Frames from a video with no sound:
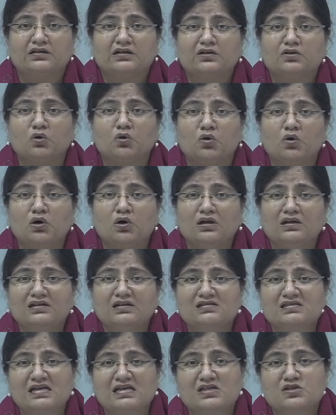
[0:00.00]
and all
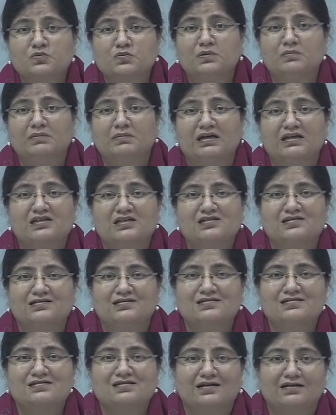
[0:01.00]
this has to be managed in
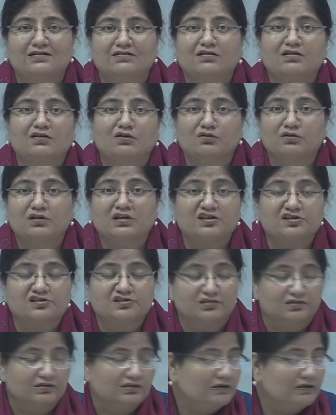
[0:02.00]
a central location.